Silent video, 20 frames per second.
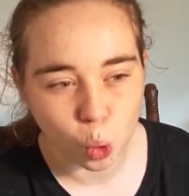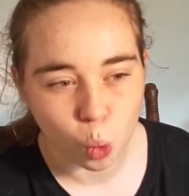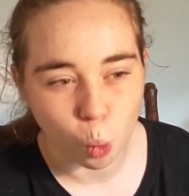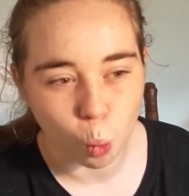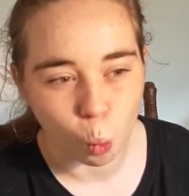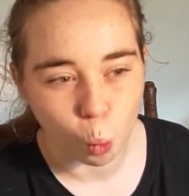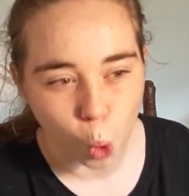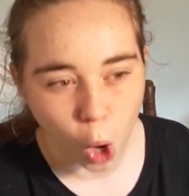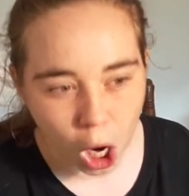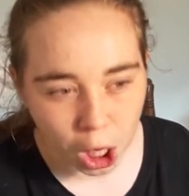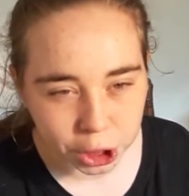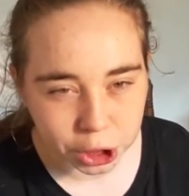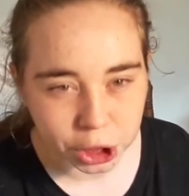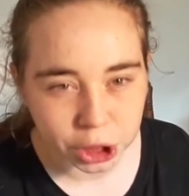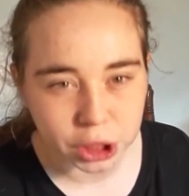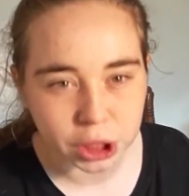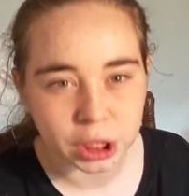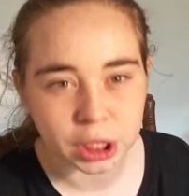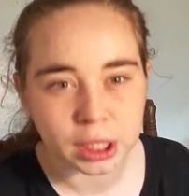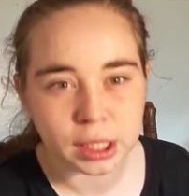
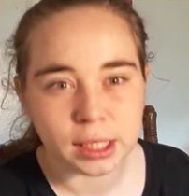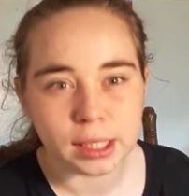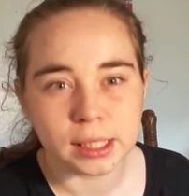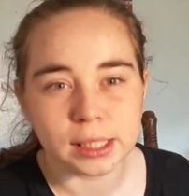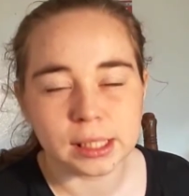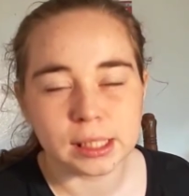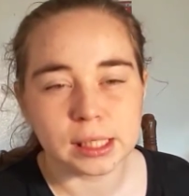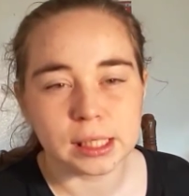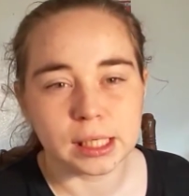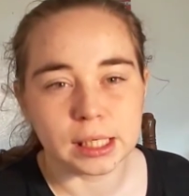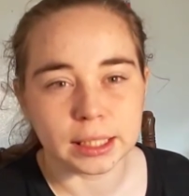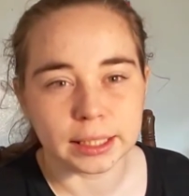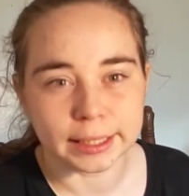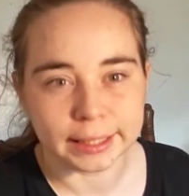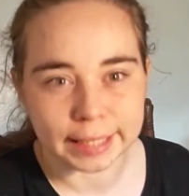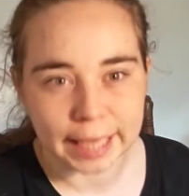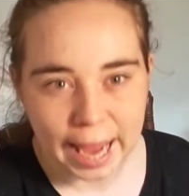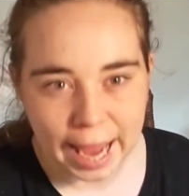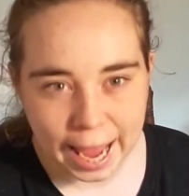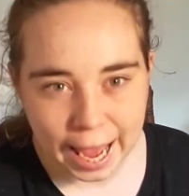water,
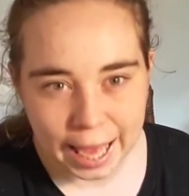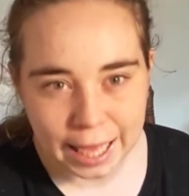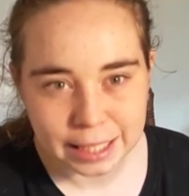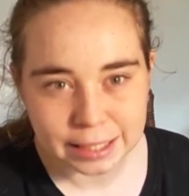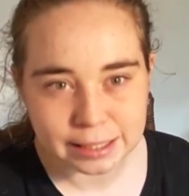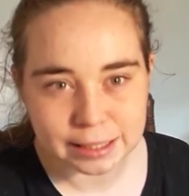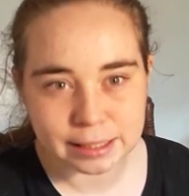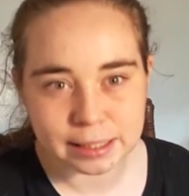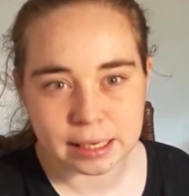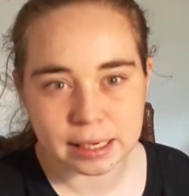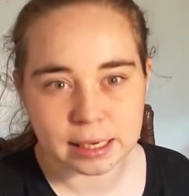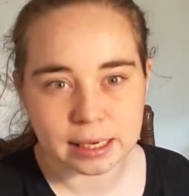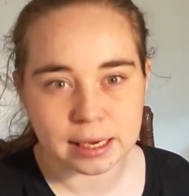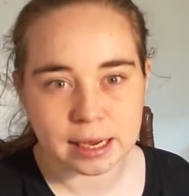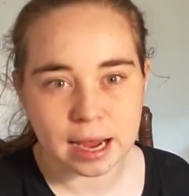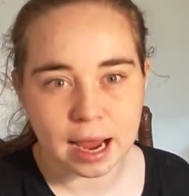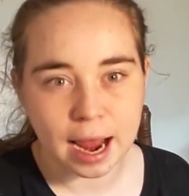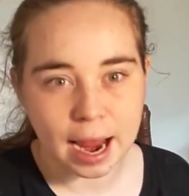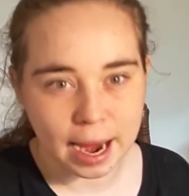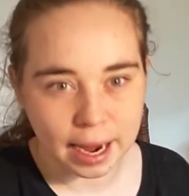gas,
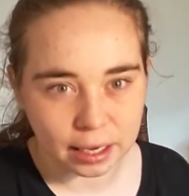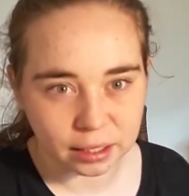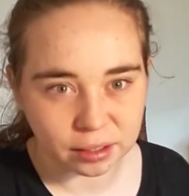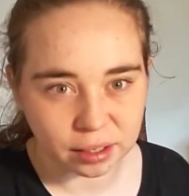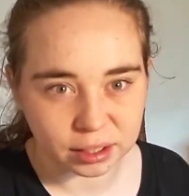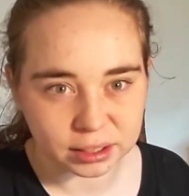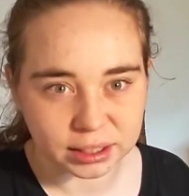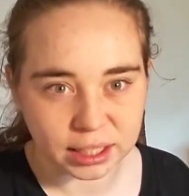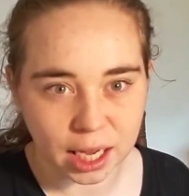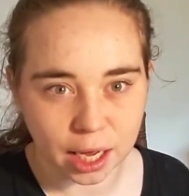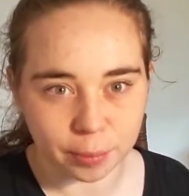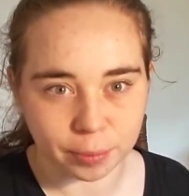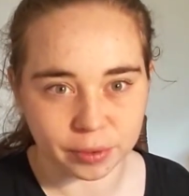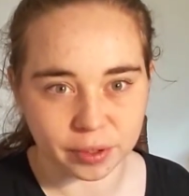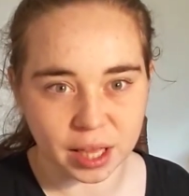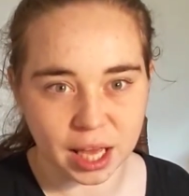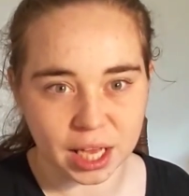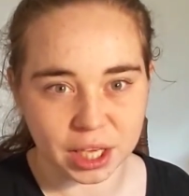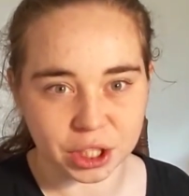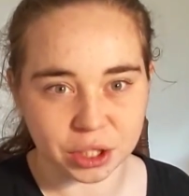and on top of
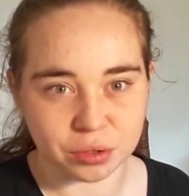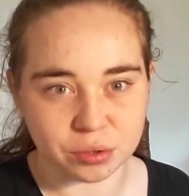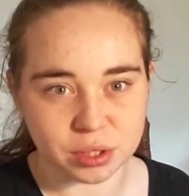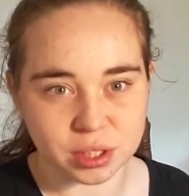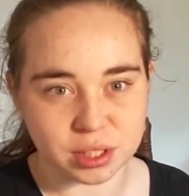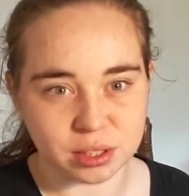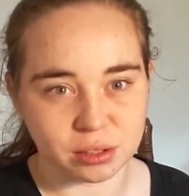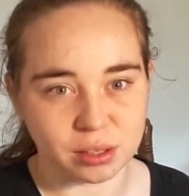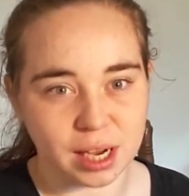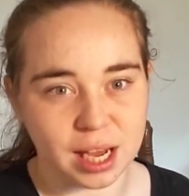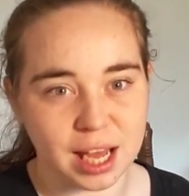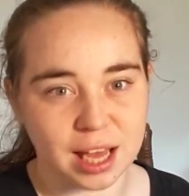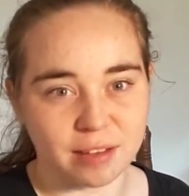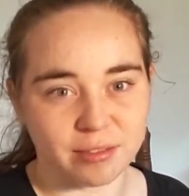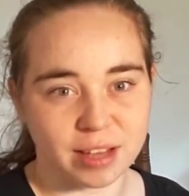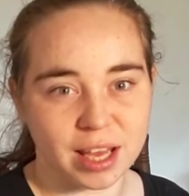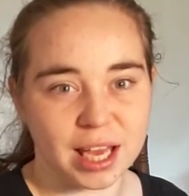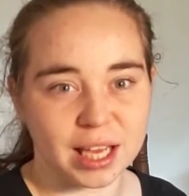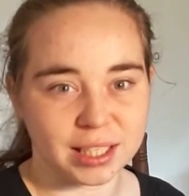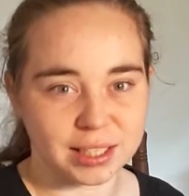that, you still have
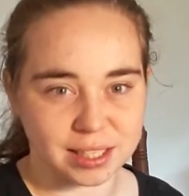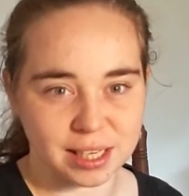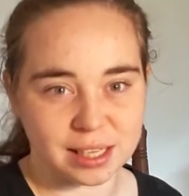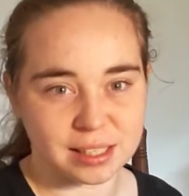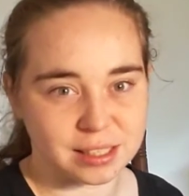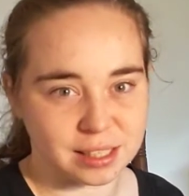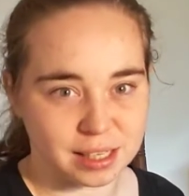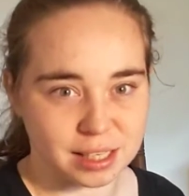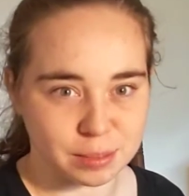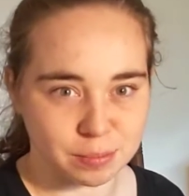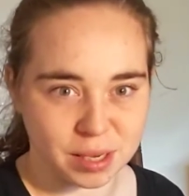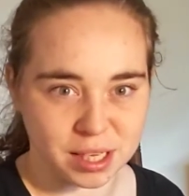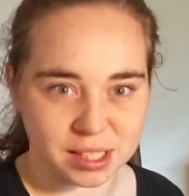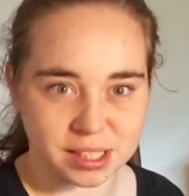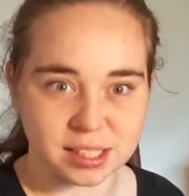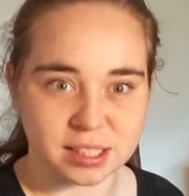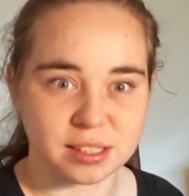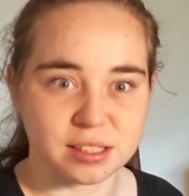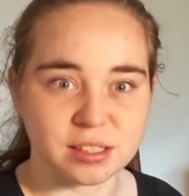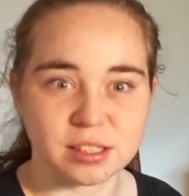excess
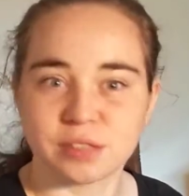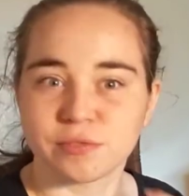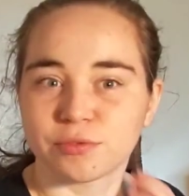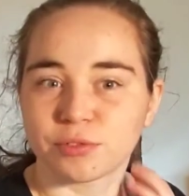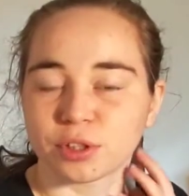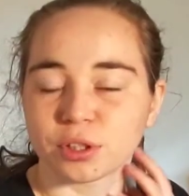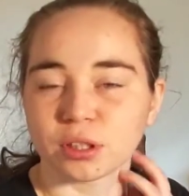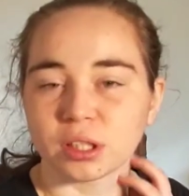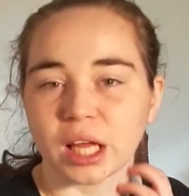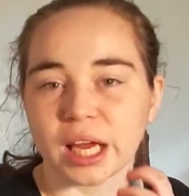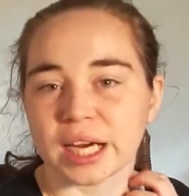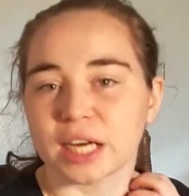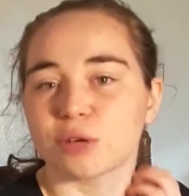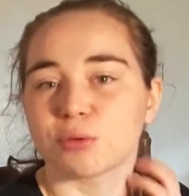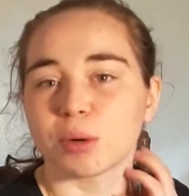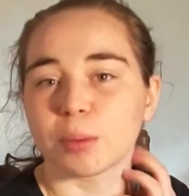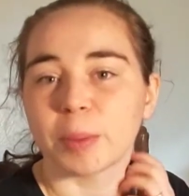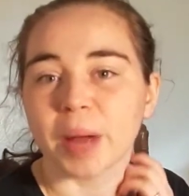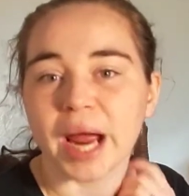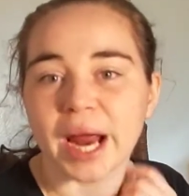expenses for like
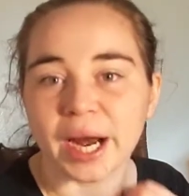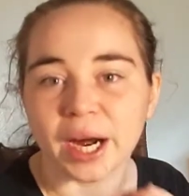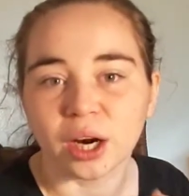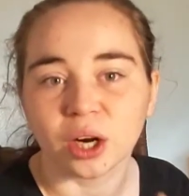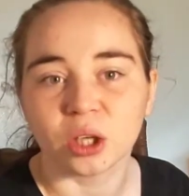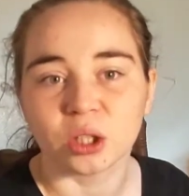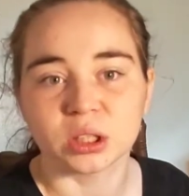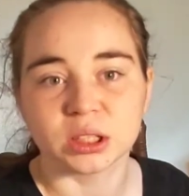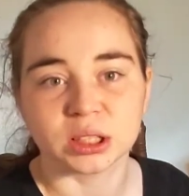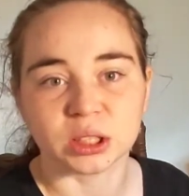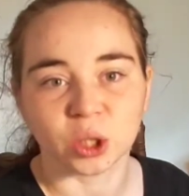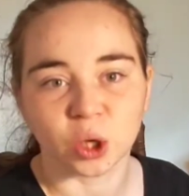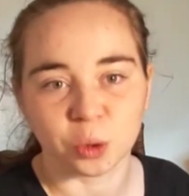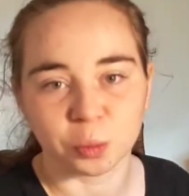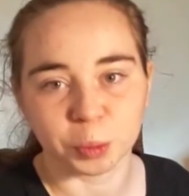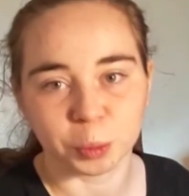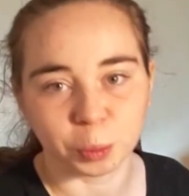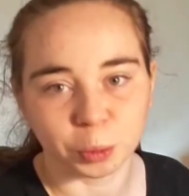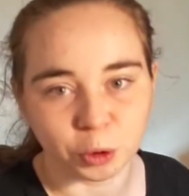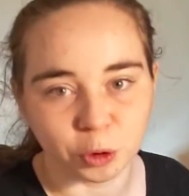repairs and home
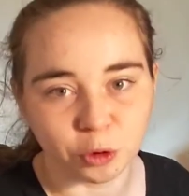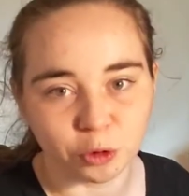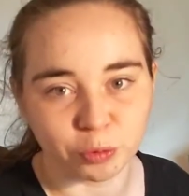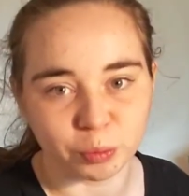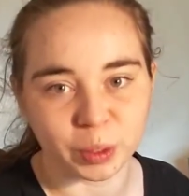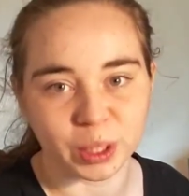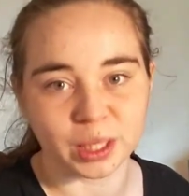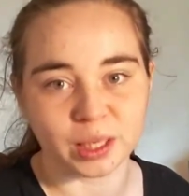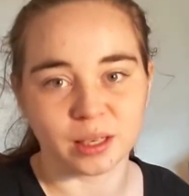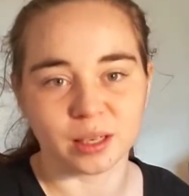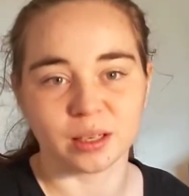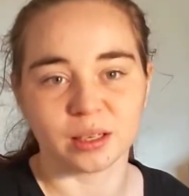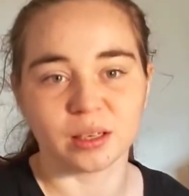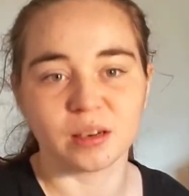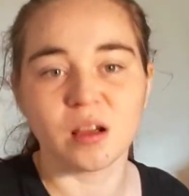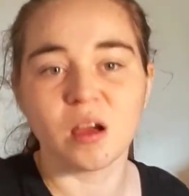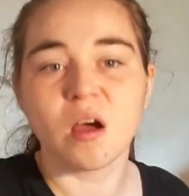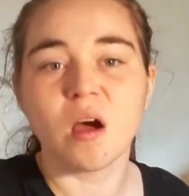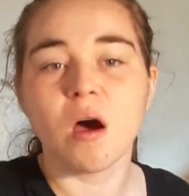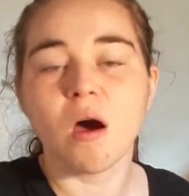improvement and
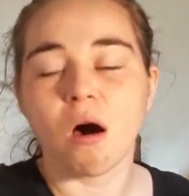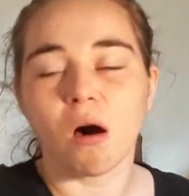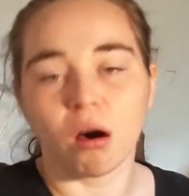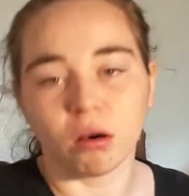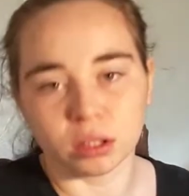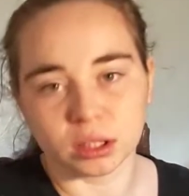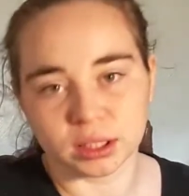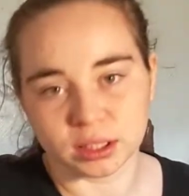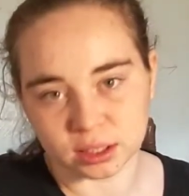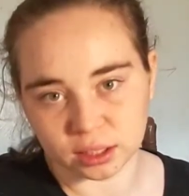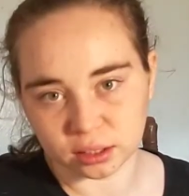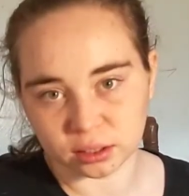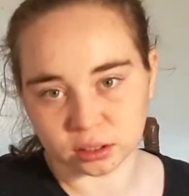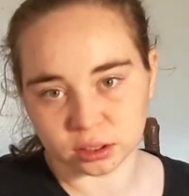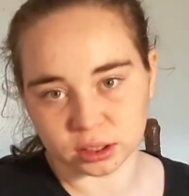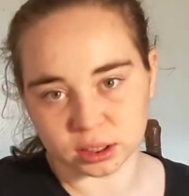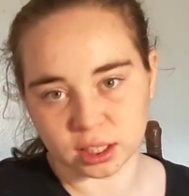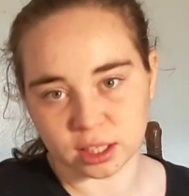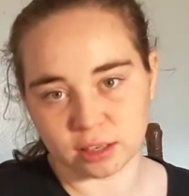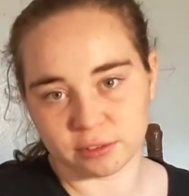all this other
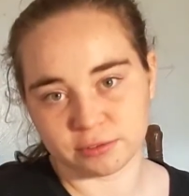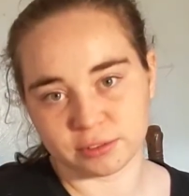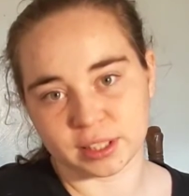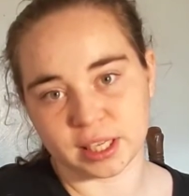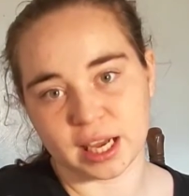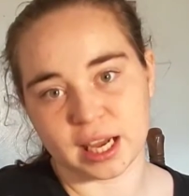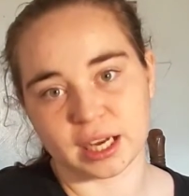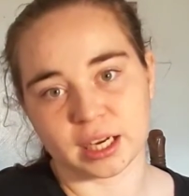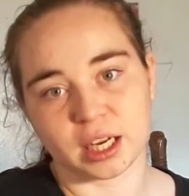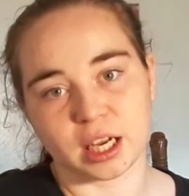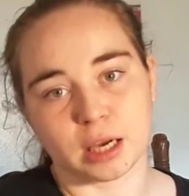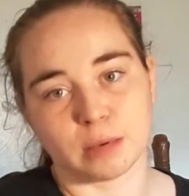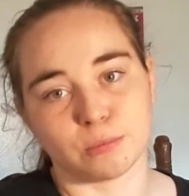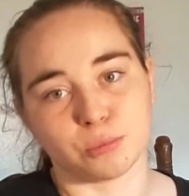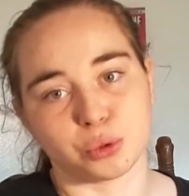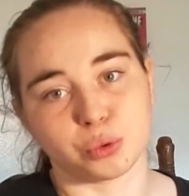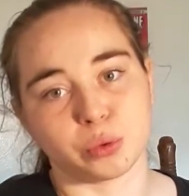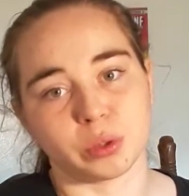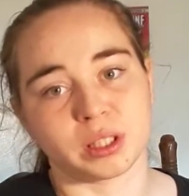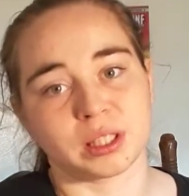stuff that
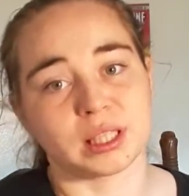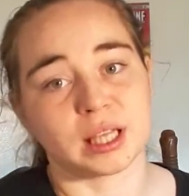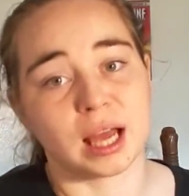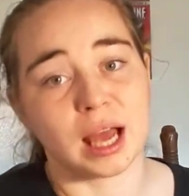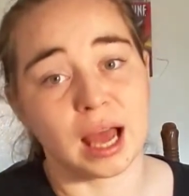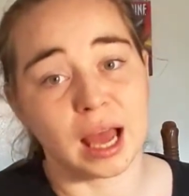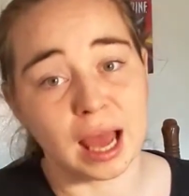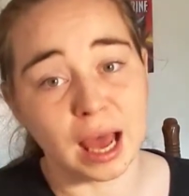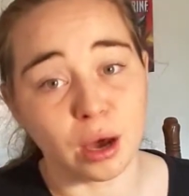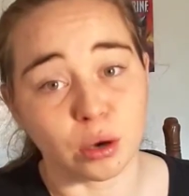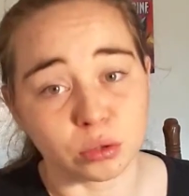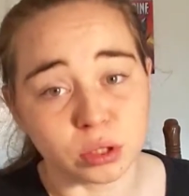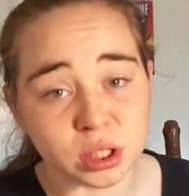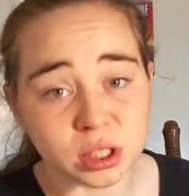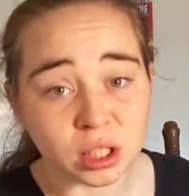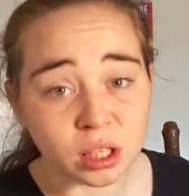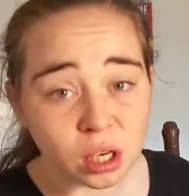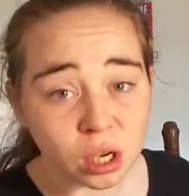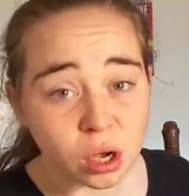comes with a house.